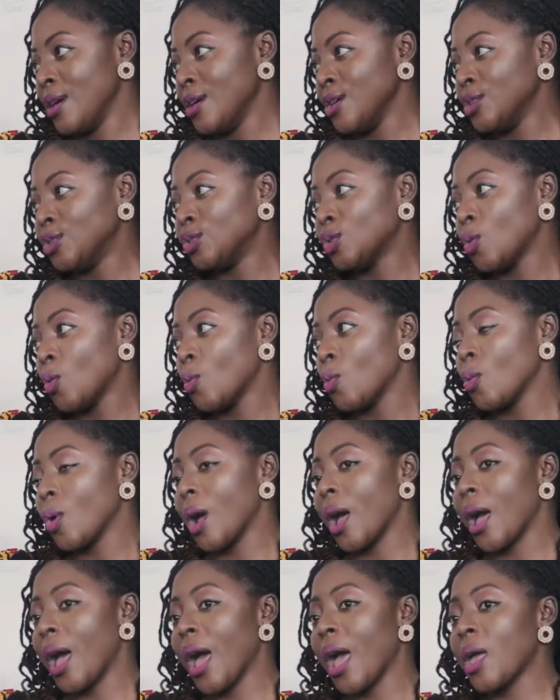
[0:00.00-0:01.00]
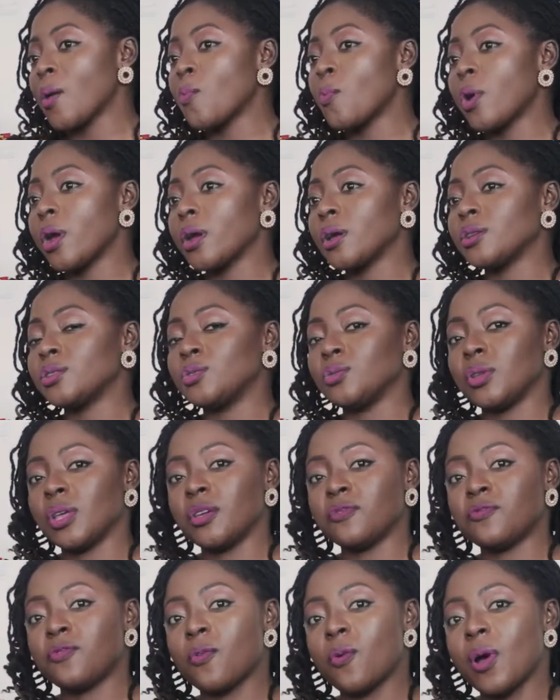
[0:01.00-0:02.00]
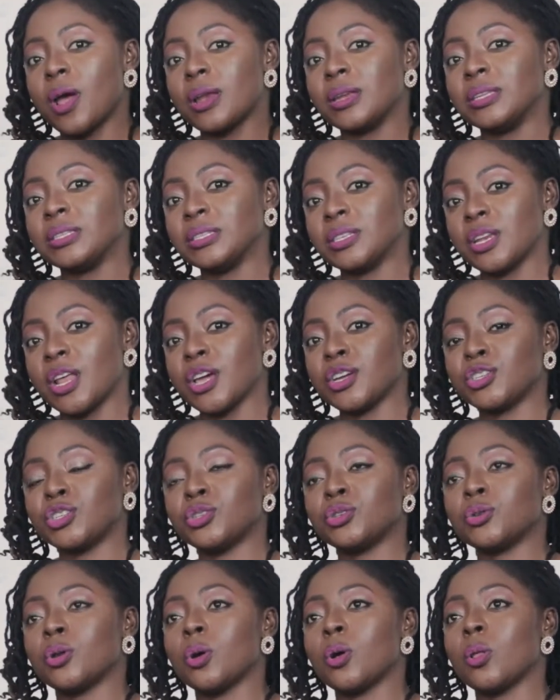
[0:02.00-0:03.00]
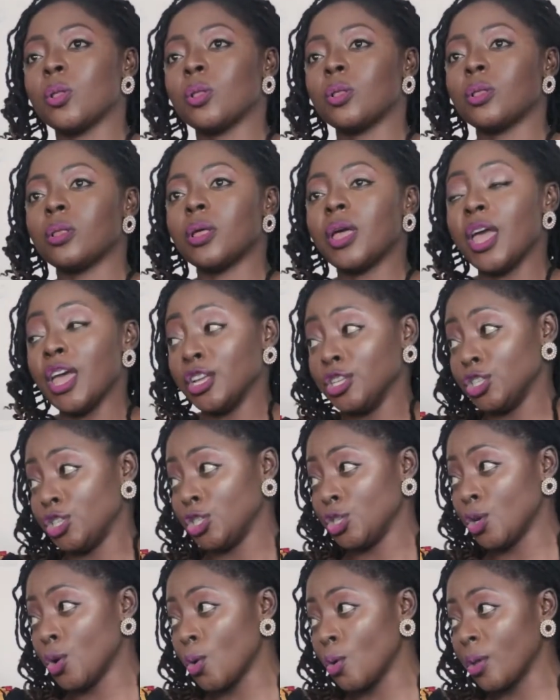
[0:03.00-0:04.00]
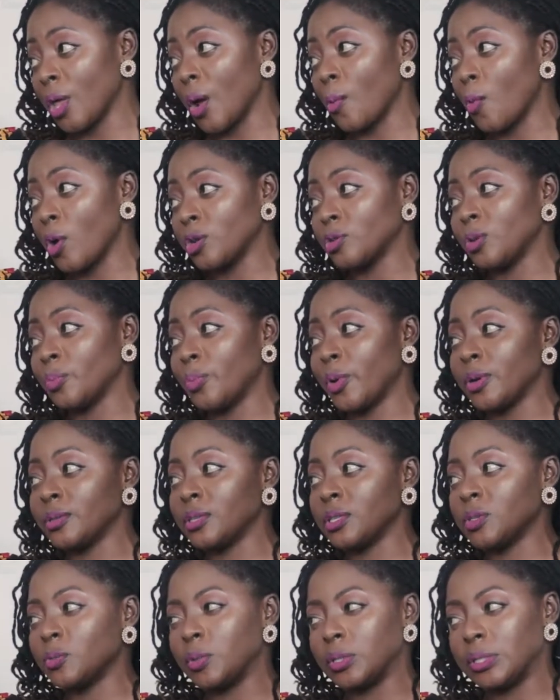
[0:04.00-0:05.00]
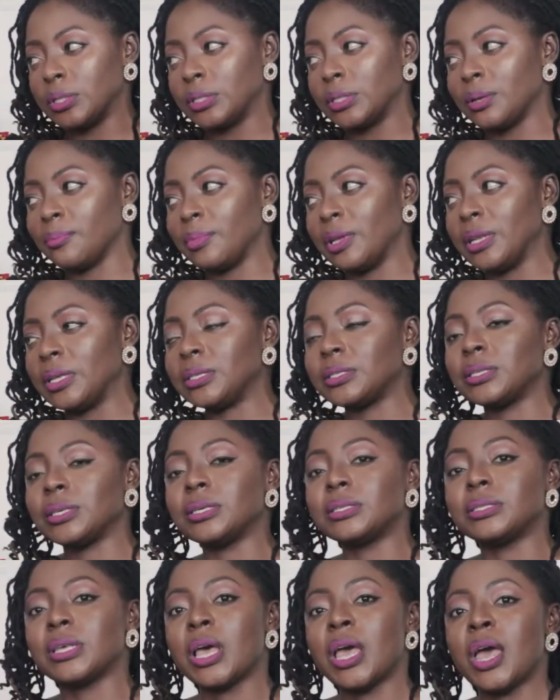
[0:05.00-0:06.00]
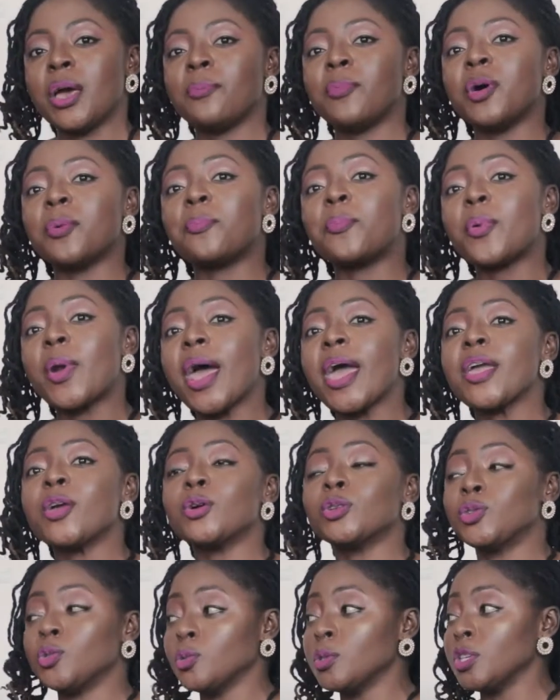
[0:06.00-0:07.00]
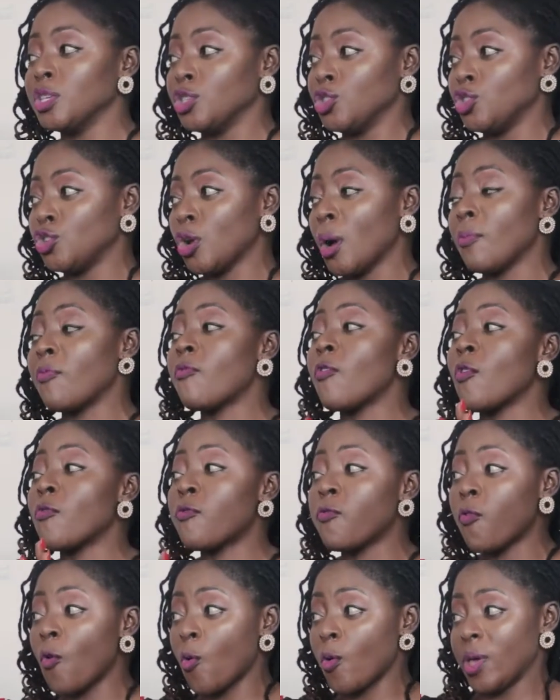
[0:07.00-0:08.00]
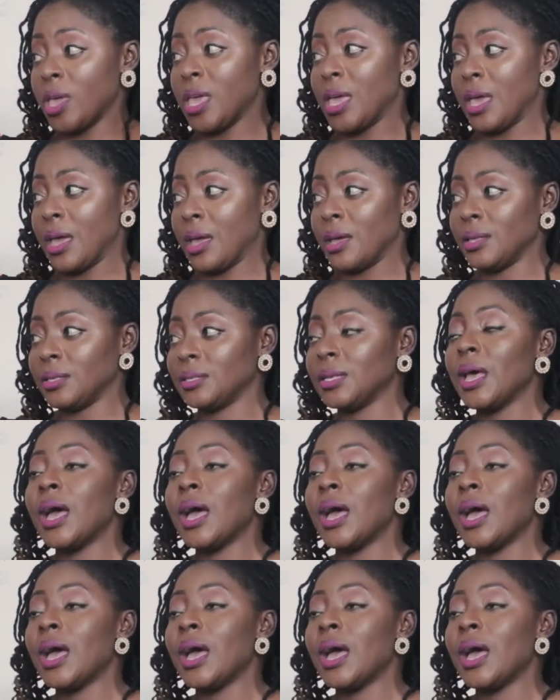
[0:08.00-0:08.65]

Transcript: So I work today for an international NGO that works with persons with disabilities, but prior to this job for 4 years,